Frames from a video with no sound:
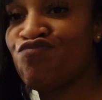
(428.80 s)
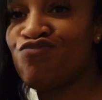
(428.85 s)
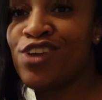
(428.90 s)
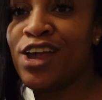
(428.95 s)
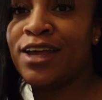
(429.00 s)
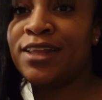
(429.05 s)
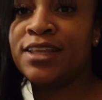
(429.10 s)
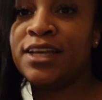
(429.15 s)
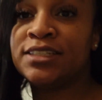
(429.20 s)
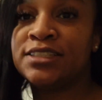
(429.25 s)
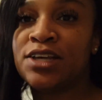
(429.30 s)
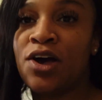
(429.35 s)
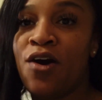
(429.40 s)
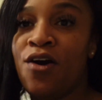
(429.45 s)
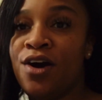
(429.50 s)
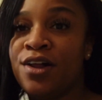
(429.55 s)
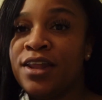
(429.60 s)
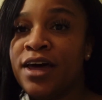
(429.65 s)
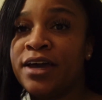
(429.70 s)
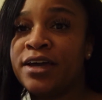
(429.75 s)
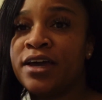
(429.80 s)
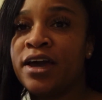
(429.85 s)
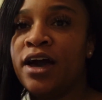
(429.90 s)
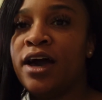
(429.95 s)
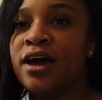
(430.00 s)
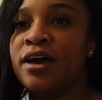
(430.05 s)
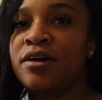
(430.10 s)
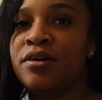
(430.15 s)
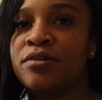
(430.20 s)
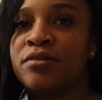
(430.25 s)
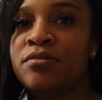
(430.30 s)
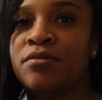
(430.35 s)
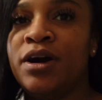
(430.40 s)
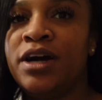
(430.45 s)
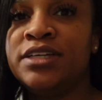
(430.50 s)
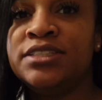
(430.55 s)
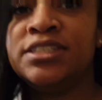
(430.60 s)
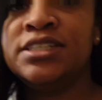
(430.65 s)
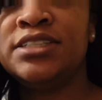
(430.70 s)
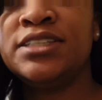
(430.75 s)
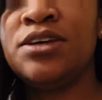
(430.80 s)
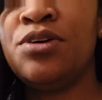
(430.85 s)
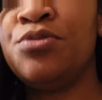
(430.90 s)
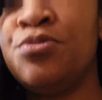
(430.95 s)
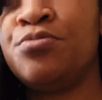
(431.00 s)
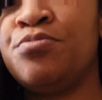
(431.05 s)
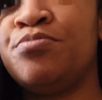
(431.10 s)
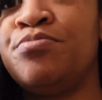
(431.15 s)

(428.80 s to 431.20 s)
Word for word: and that's all I got. Why is it so